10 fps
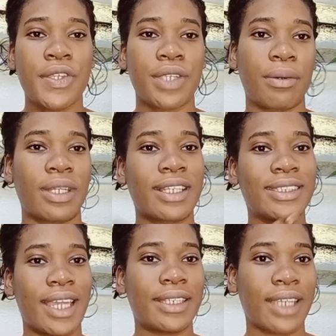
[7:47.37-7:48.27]
So I would
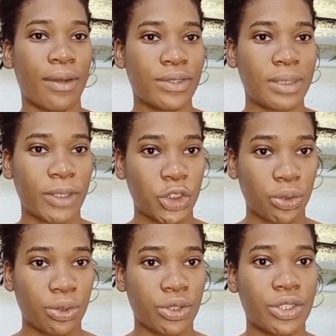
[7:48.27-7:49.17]
extend down to my
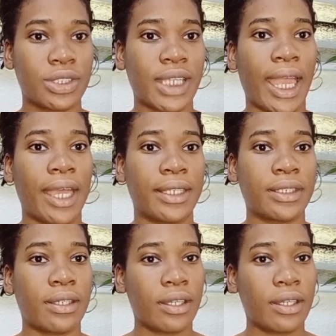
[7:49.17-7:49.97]
shoulders and